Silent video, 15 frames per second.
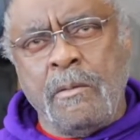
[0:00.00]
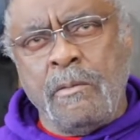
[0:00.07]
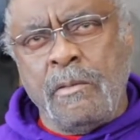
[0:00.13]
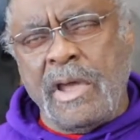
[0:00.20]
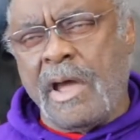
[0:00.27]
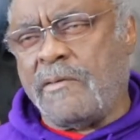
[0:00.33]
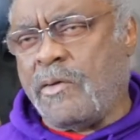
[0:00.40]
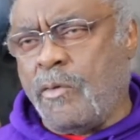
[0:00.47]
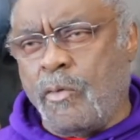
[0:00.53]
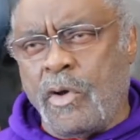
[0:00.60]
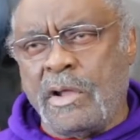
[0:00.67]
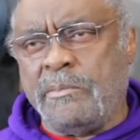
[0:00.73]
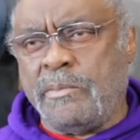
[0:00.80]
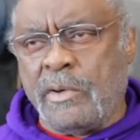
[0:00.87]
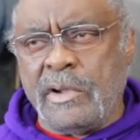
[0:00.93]
We have a
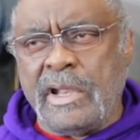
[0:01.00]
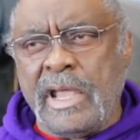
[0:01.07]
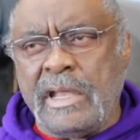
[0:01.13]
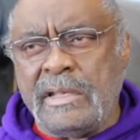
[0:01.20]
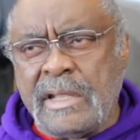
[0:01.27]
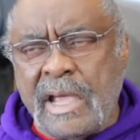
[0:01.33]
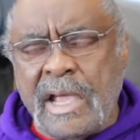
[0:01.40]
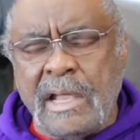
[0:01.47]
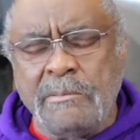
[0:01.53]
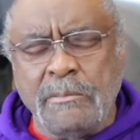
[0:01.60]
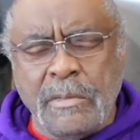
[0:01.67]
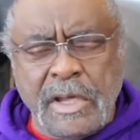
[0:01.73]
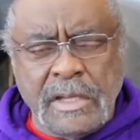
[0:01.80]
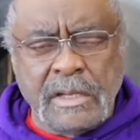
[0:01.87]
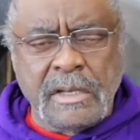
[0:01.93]
$1.89
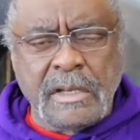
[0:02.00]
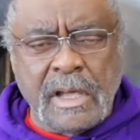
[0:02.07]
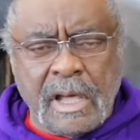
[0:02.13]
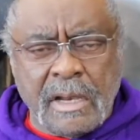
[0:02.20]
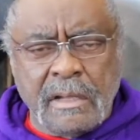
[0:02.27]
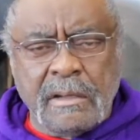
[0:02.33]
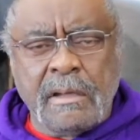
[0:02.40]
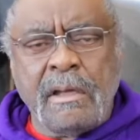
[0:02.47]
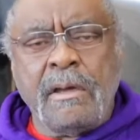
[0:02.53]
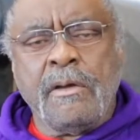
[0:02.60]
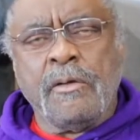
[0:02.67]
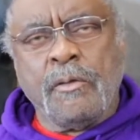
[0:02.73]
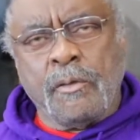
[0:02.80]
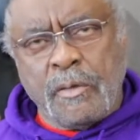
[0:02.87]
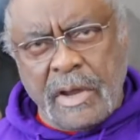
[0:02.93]
million
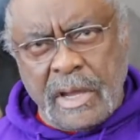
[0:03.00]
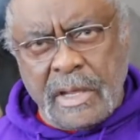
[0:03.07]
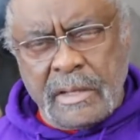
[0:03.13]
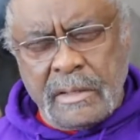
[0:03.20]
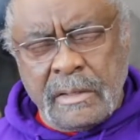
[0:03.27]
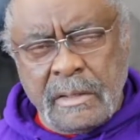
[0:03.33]
grant